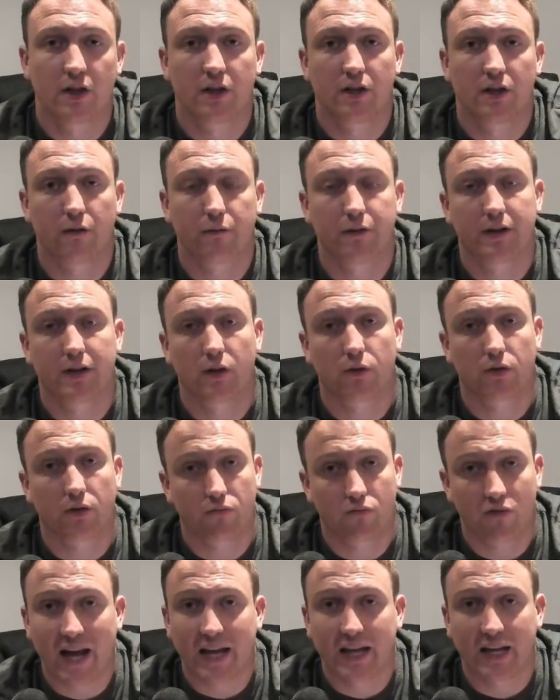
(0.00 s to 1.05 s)
Your video
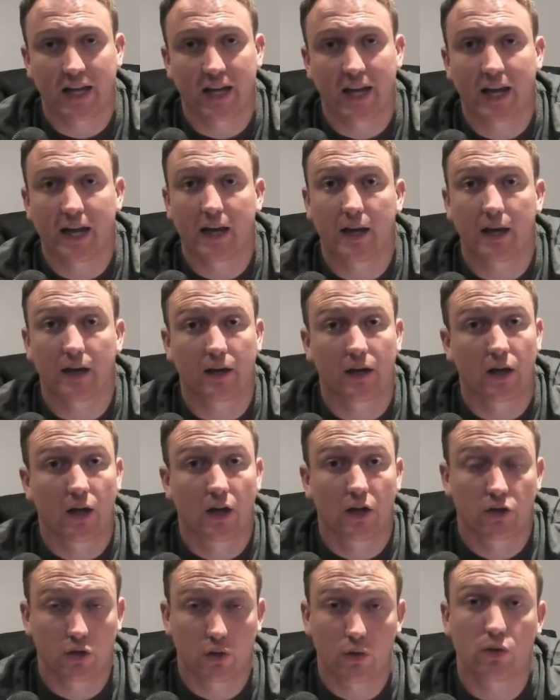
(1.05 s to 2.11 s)
can rank in
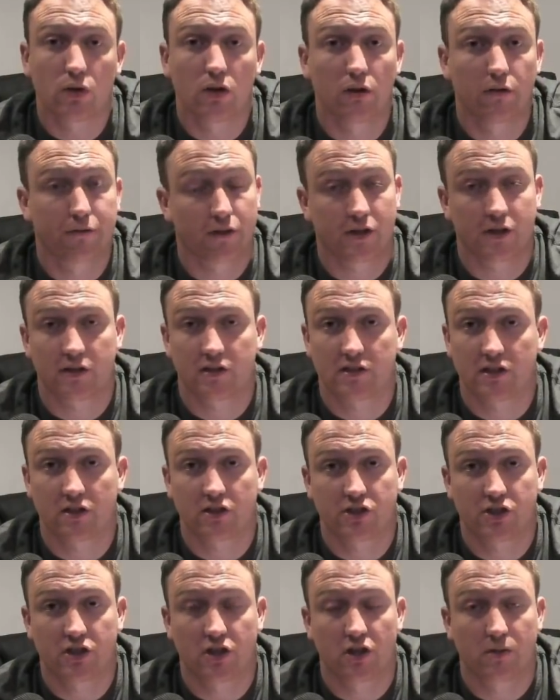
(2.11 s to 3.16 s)
Google for your
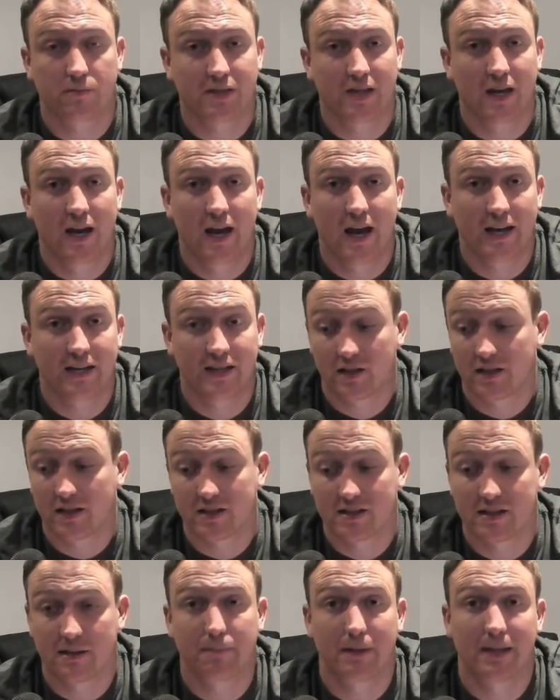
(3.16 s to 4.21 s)
search terms, and you can
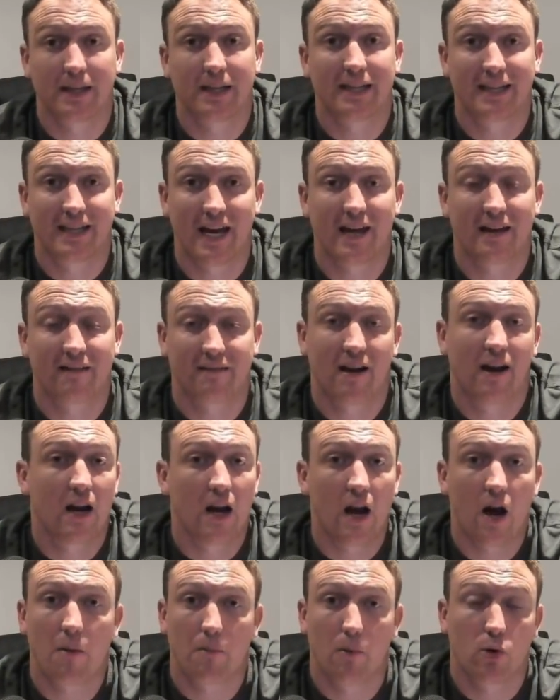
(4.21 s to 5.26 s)
simply get a
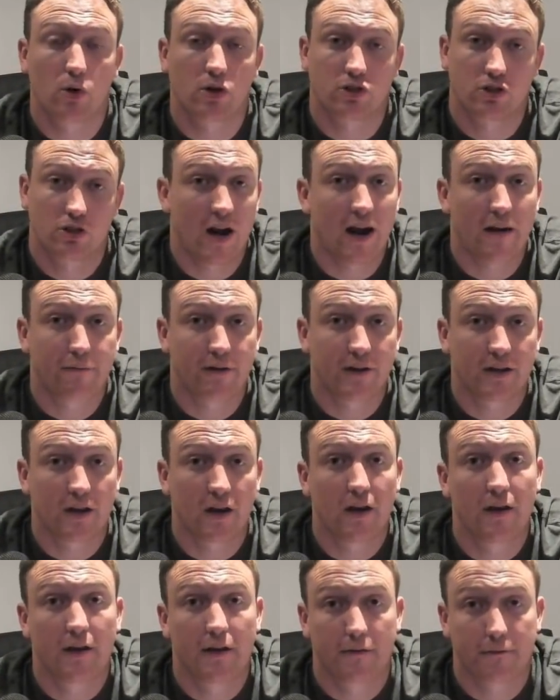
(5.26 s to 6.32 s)
lot more traffic
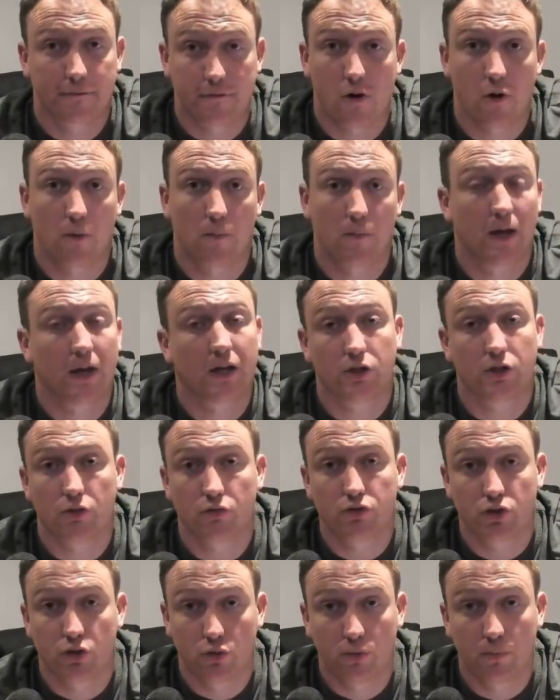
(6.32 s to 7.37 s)
from a
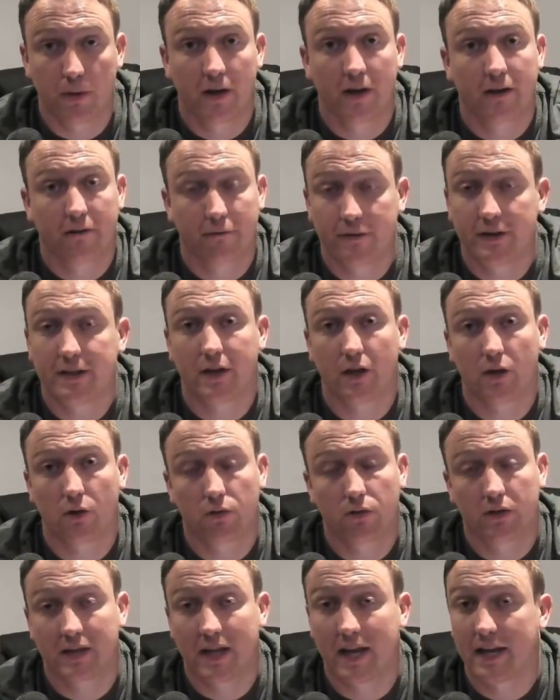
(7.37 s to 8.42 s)
YouTube
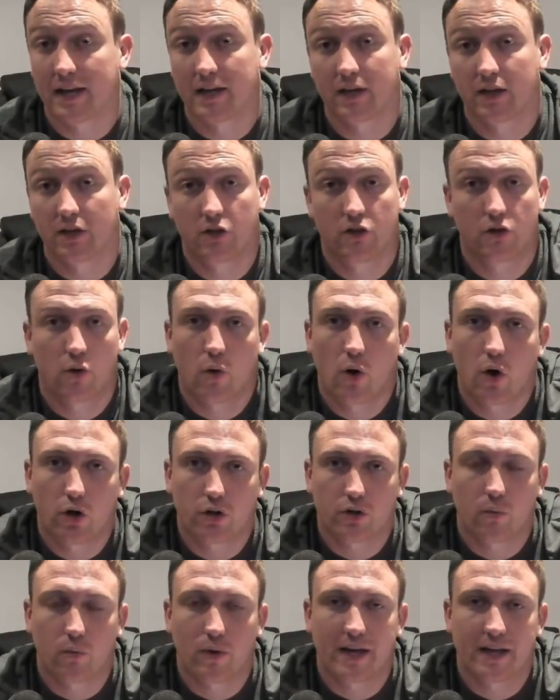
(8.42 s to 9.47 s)
video than,
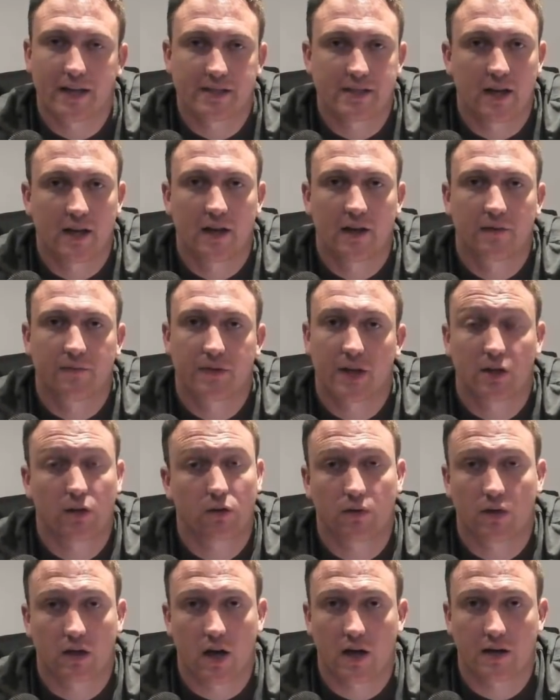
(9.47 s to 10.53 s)
other ways that you
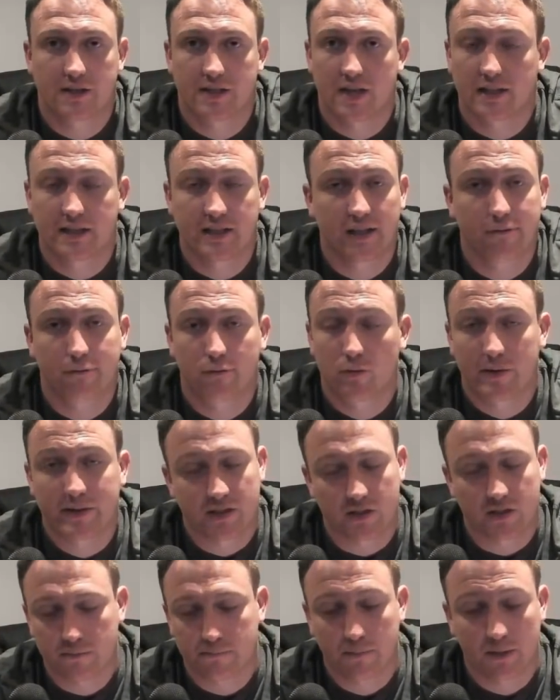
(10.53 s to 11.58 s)
can contact
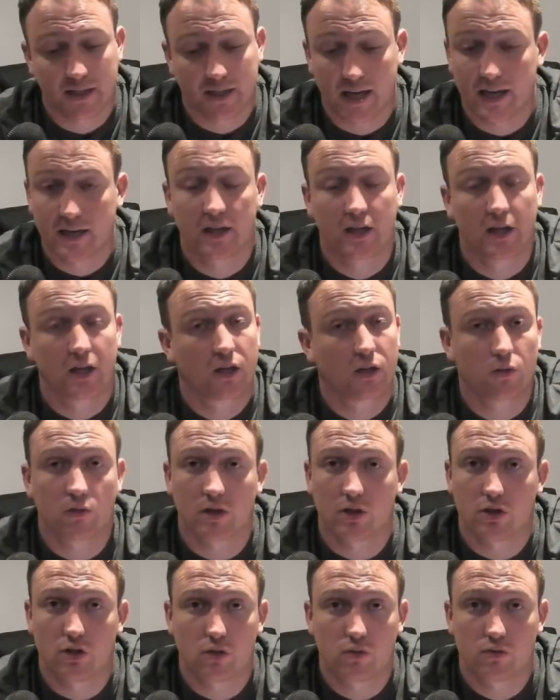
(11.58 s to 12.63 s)
influencers. again, you
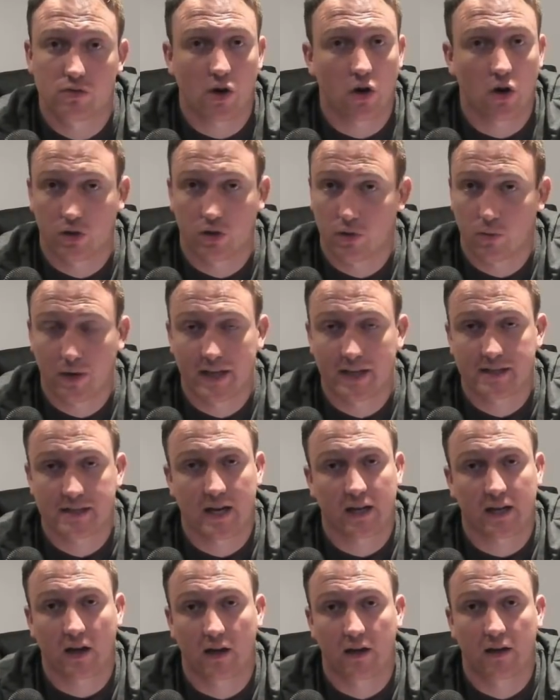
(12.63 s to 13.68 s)
can use other ways,
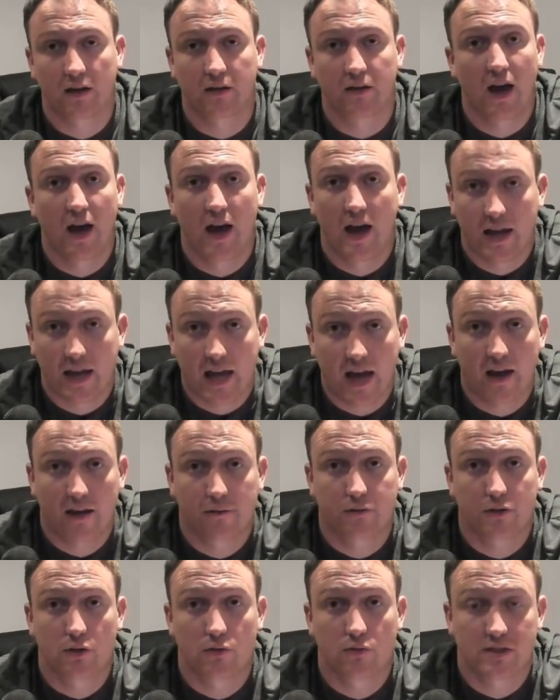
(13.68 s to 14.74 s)
like I
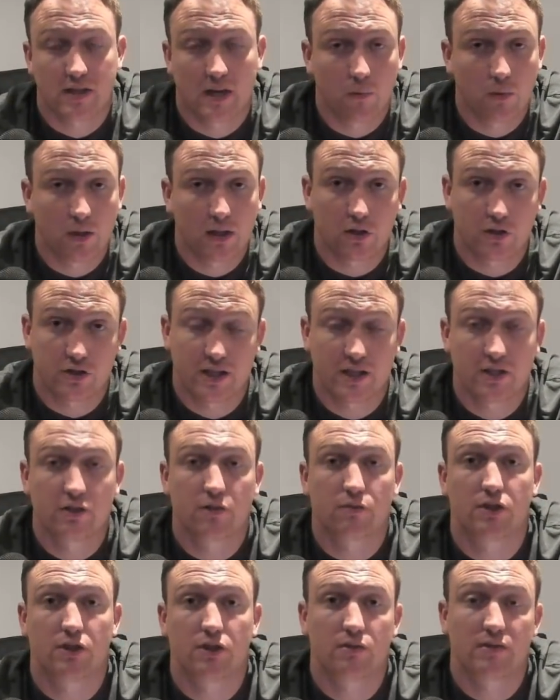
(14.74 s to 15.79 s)
have used and will continue
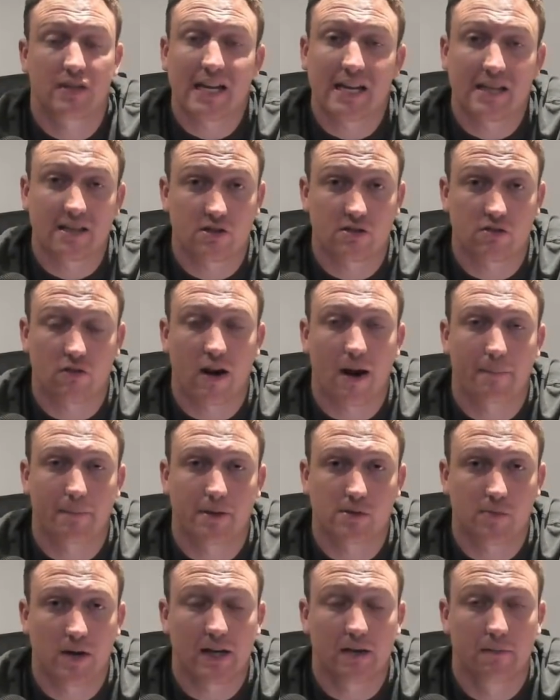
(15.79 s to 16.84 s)
to use Instagram
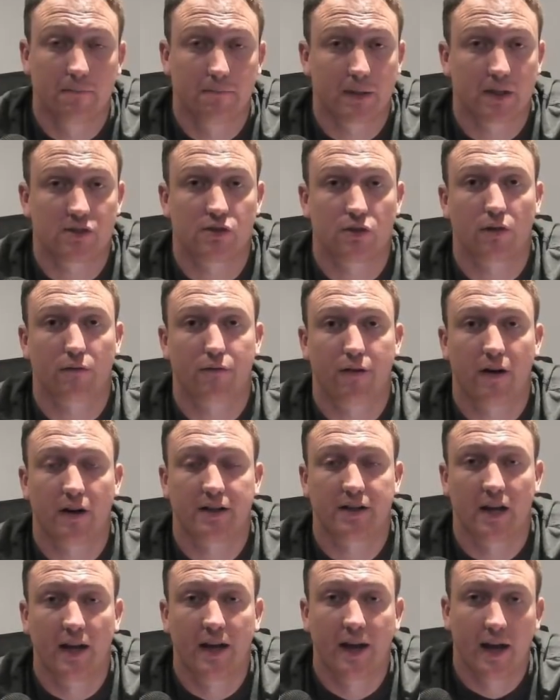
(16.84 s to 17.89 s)
as well, because you can
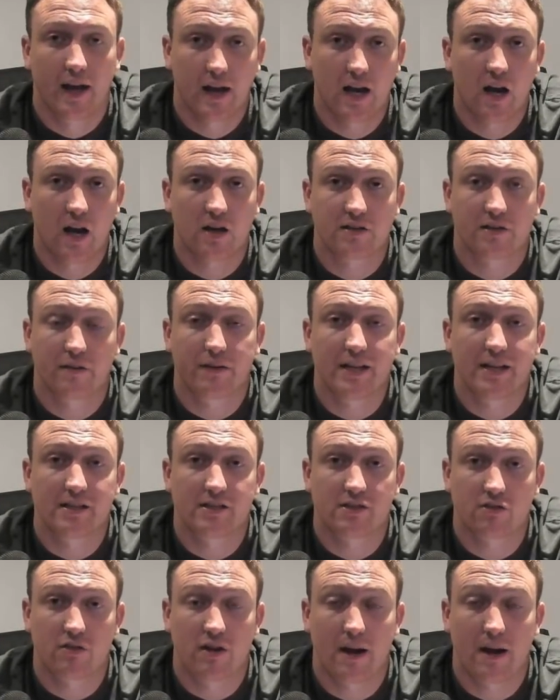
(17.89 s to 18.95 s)
find a lot of
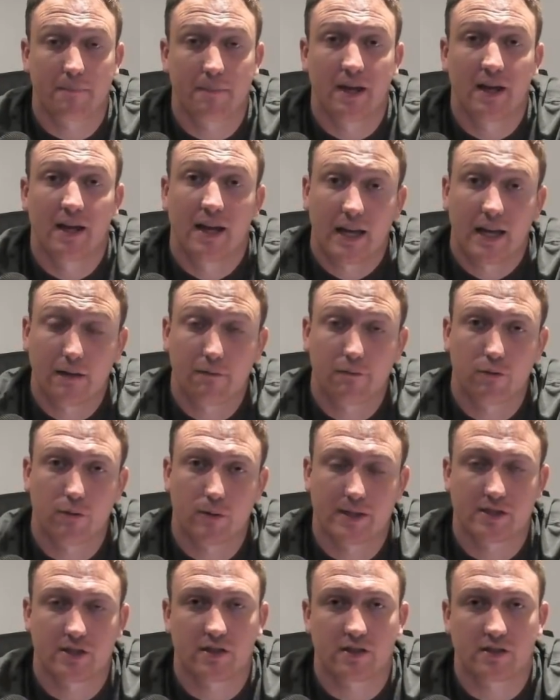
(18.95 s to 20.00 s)
Instagram
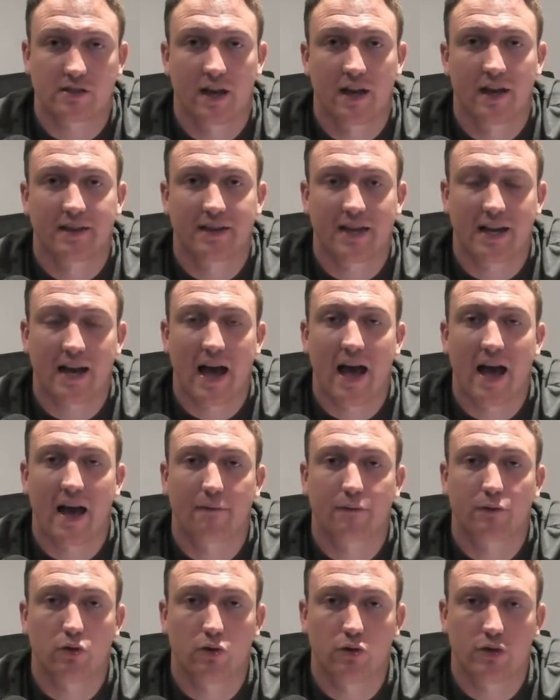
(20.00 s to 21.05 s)
influencers that
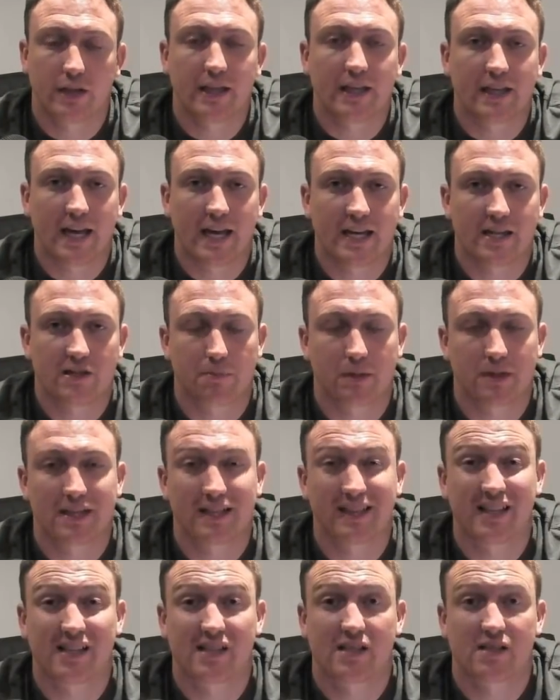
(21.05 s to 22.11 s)
have good engagement,
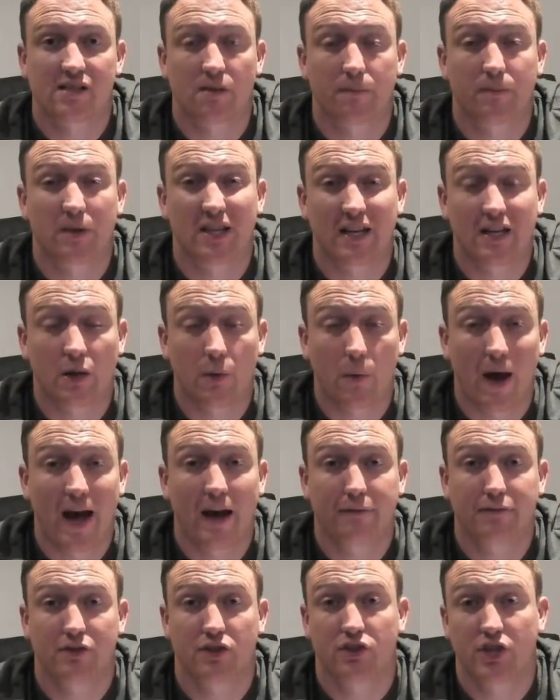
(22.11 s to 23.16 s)
and this is something that you
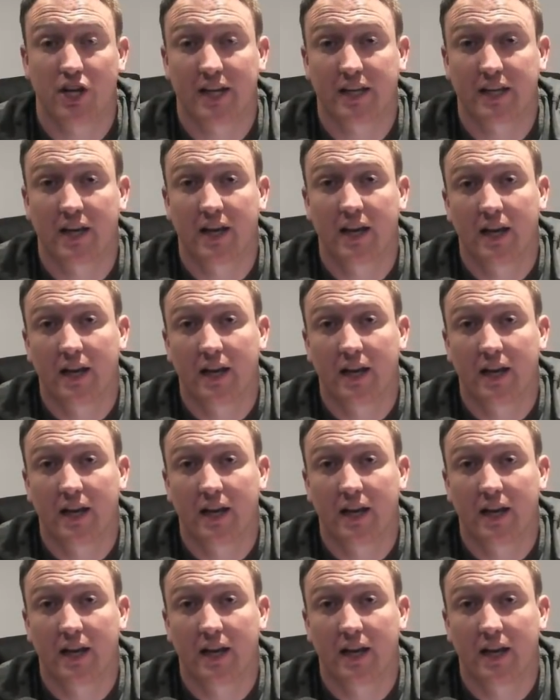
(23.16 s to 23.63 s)
have to check